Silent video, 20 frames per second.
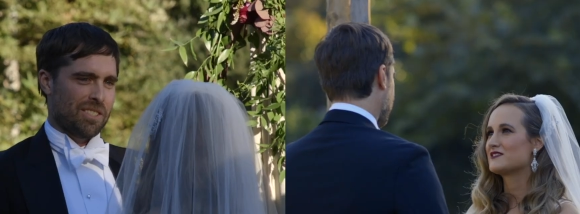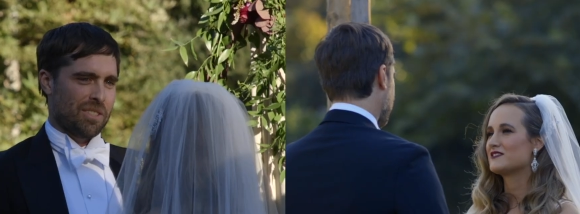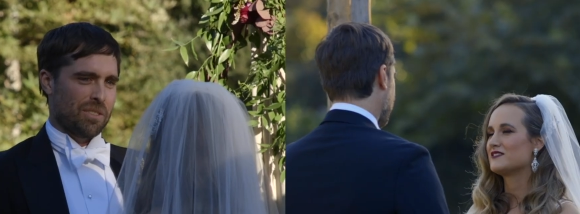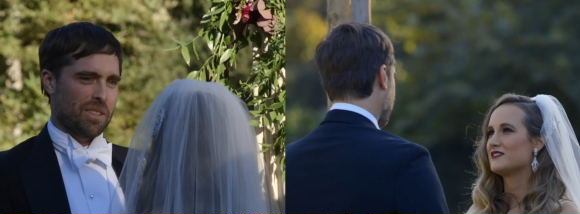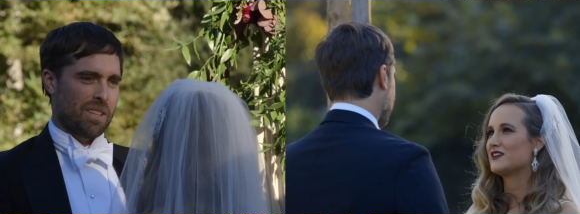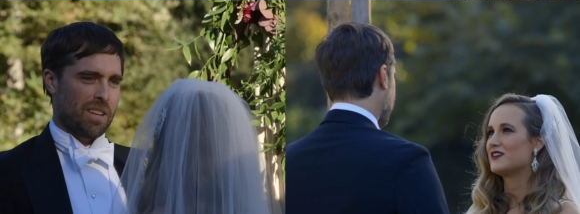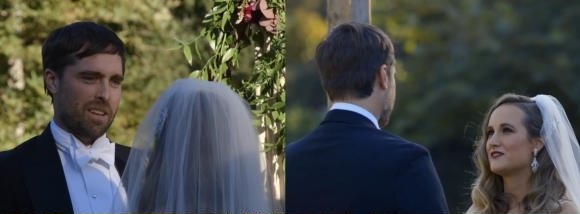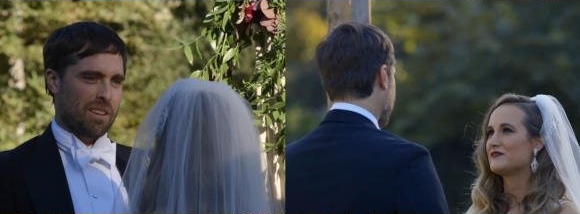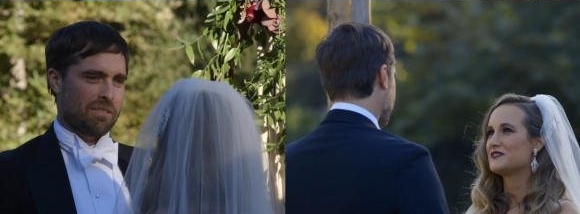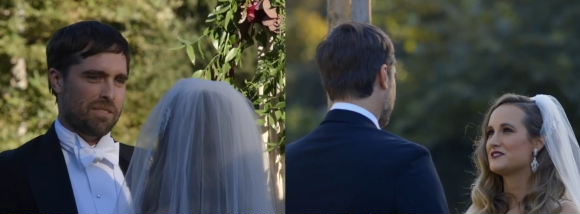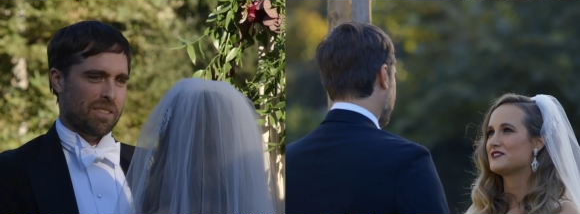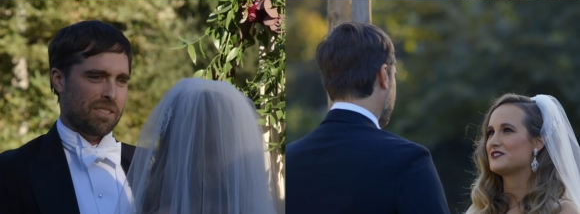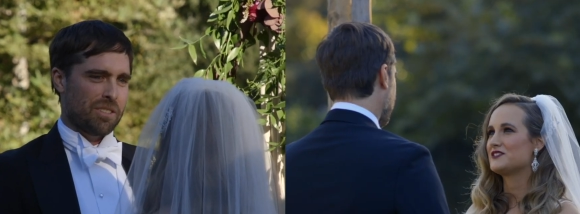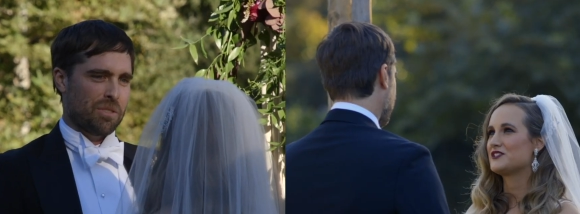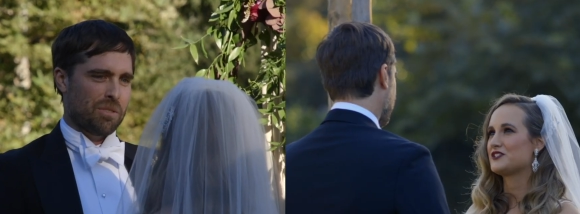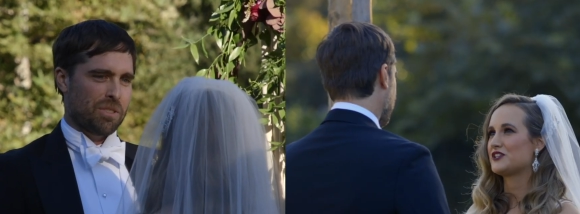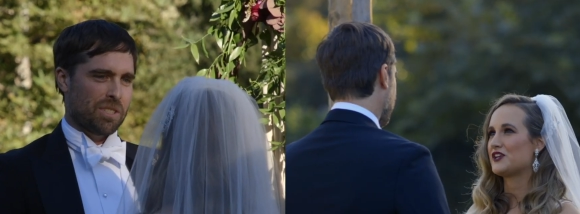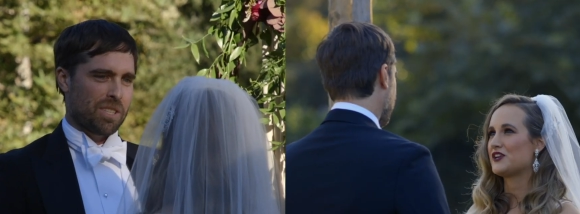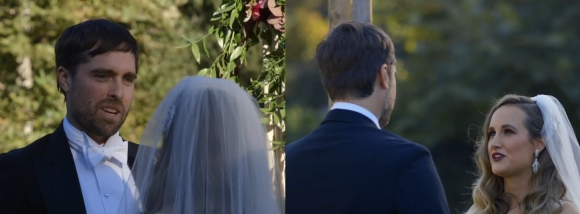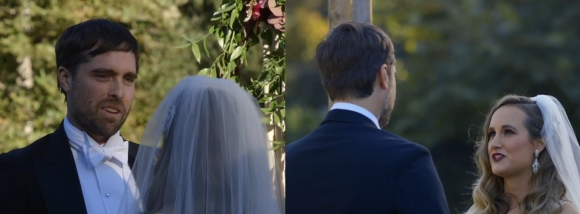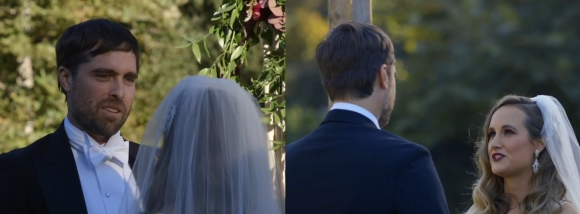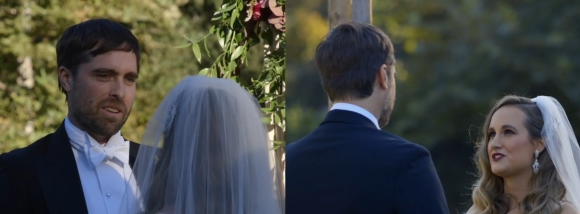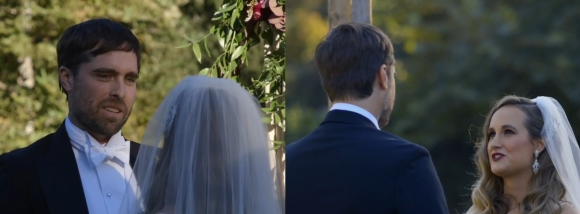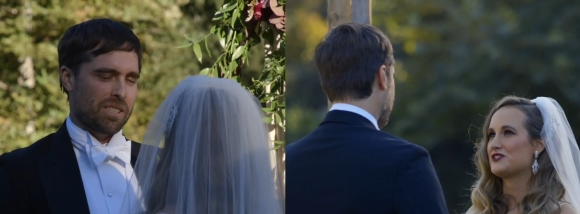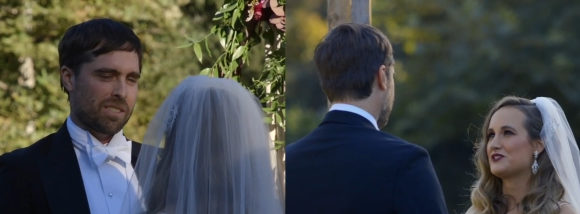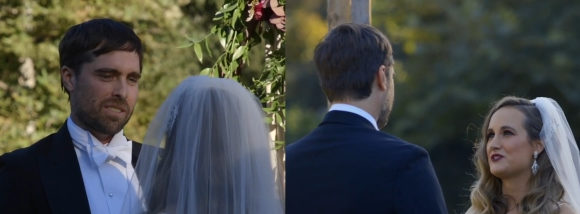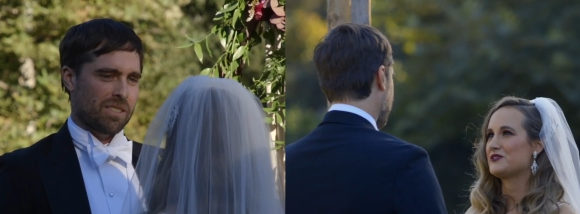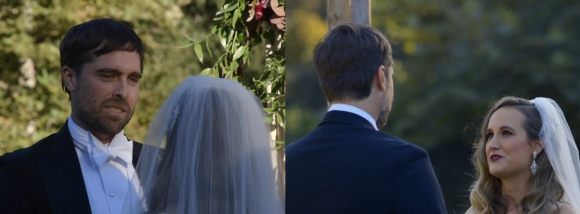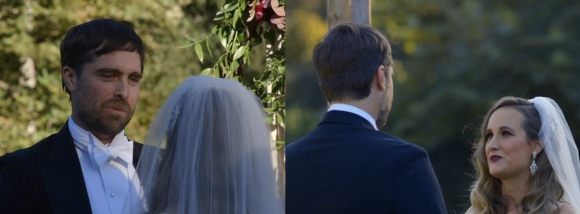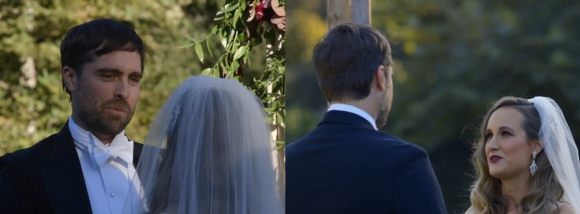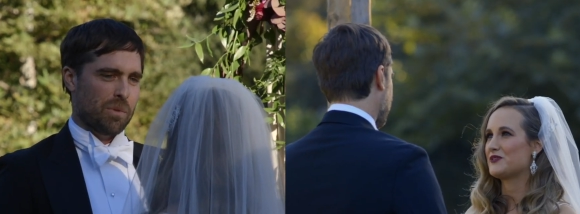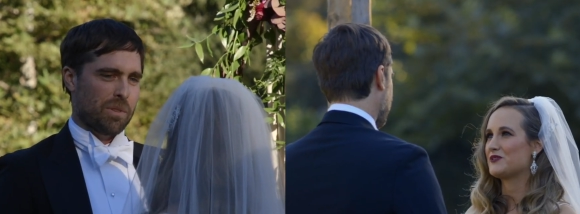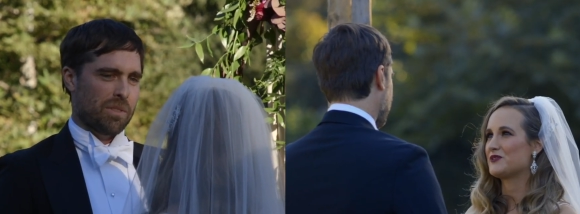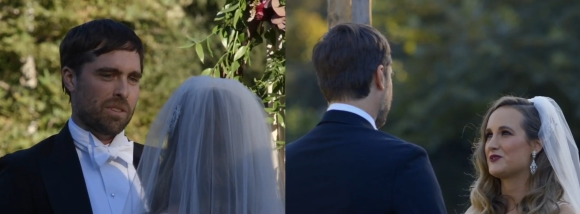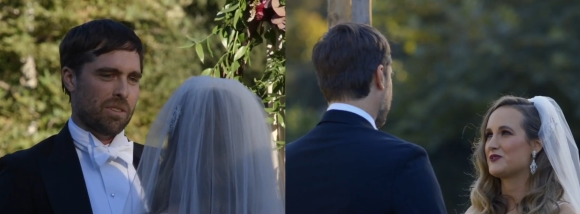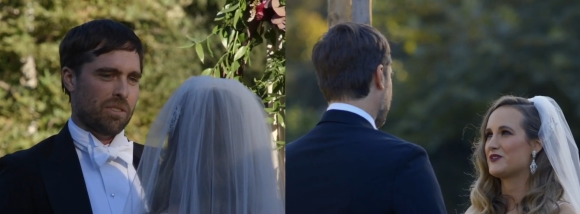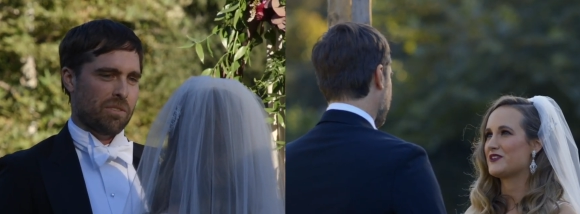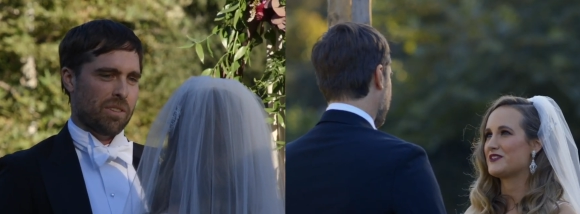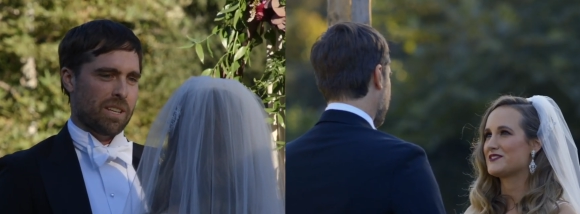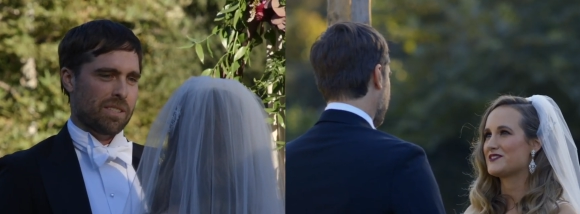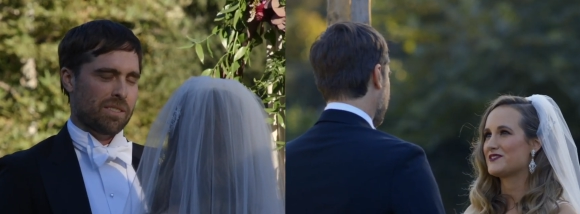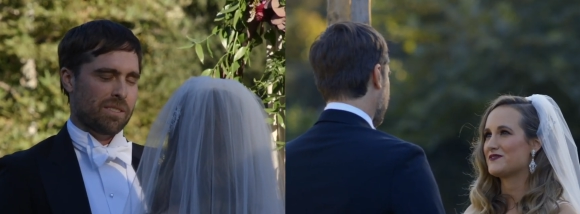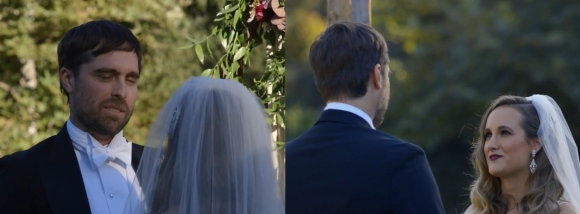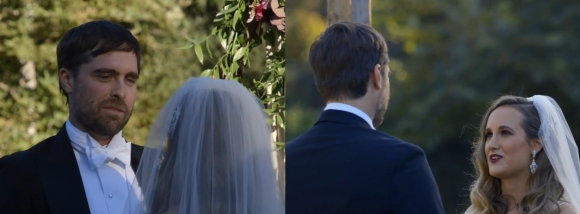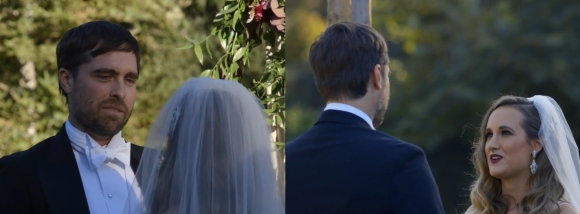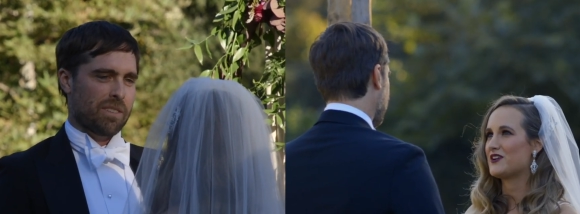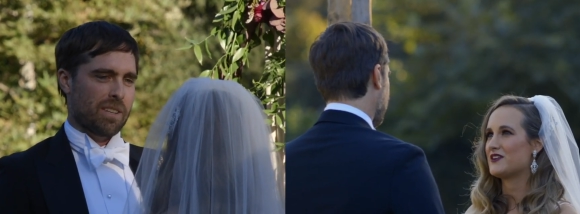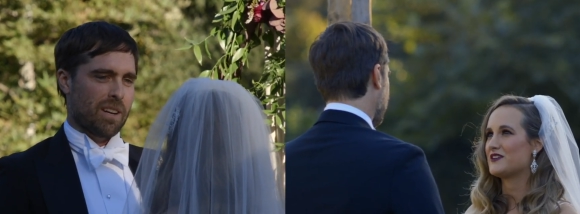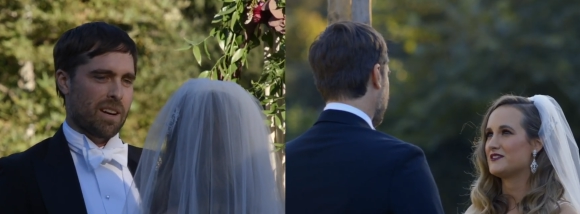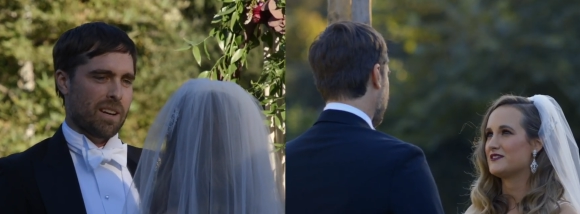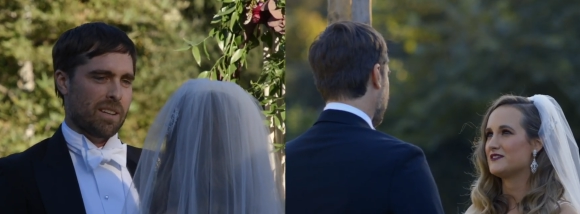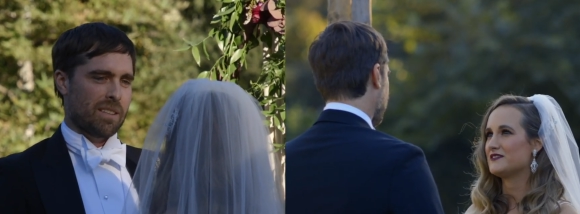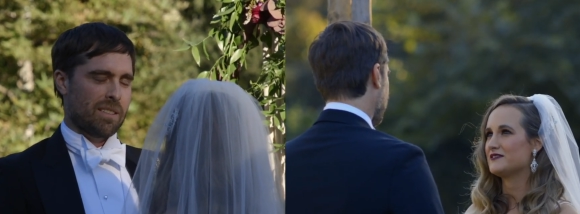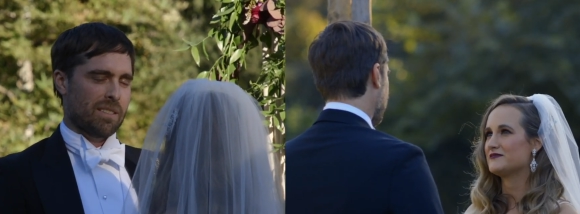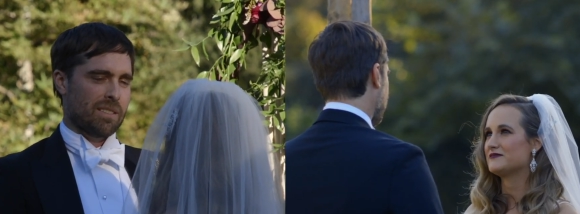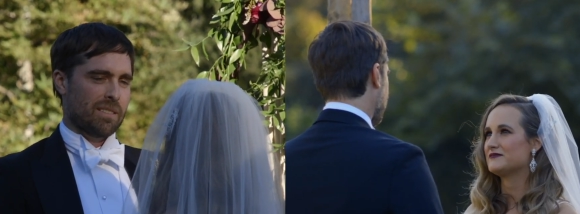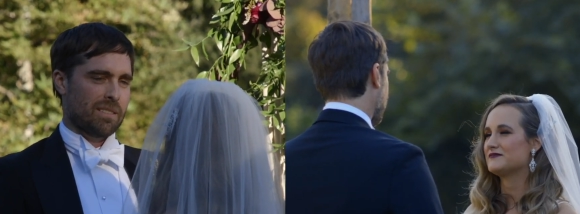Speaker 1: to, to love and to cherish with the grace of God.